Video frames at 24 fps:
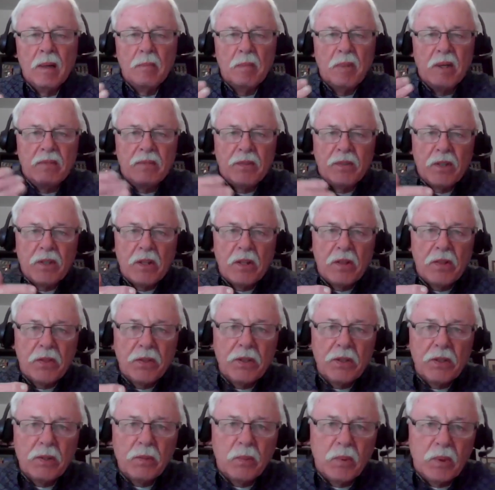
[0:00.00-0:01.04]
But for the
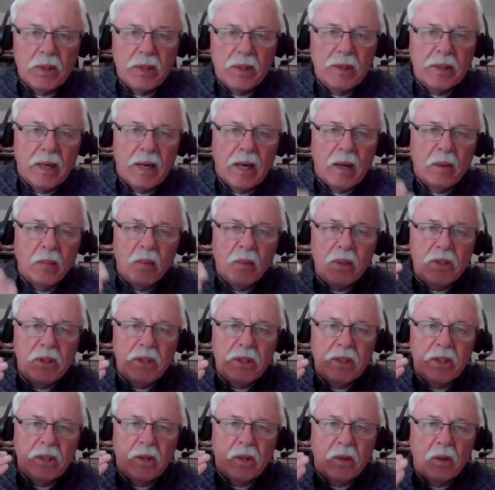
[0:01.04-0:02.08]
third one, I want
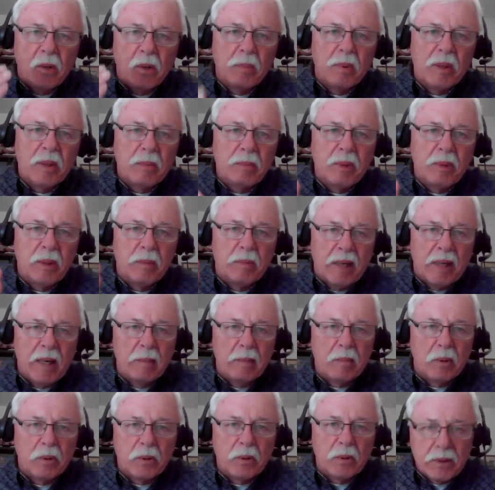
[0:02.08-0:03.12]
you to open up your
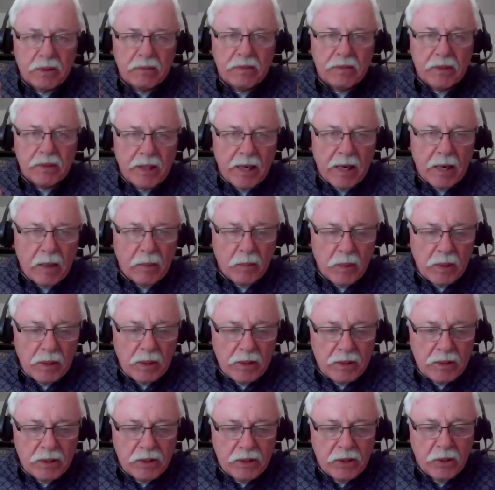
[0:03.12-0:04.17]
Bible, if you got
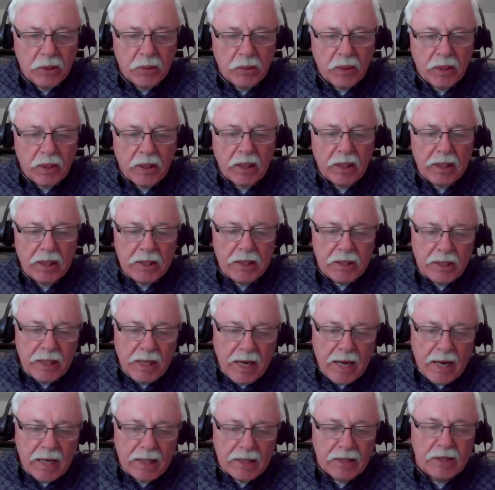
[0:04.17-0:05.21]
one, to
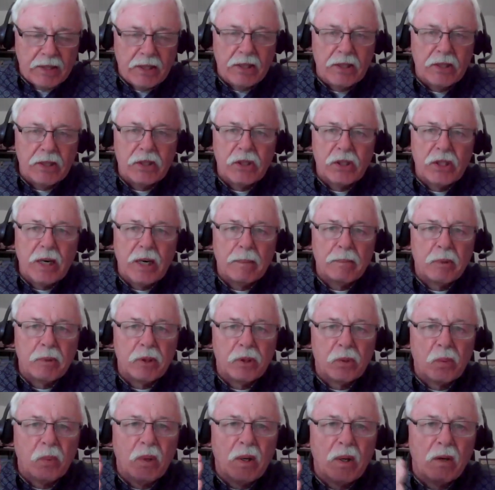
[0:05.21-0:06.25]
Ecclesiastes
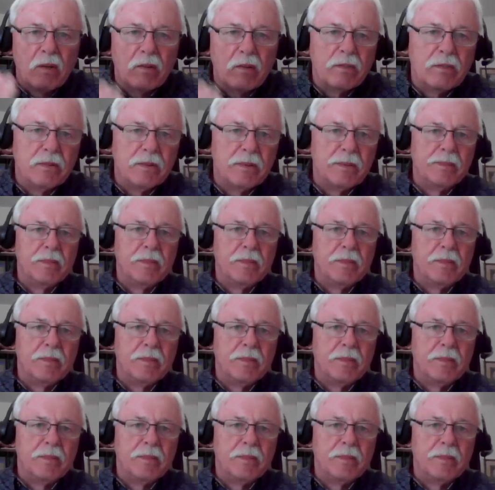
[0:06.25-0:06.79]
chapter 12.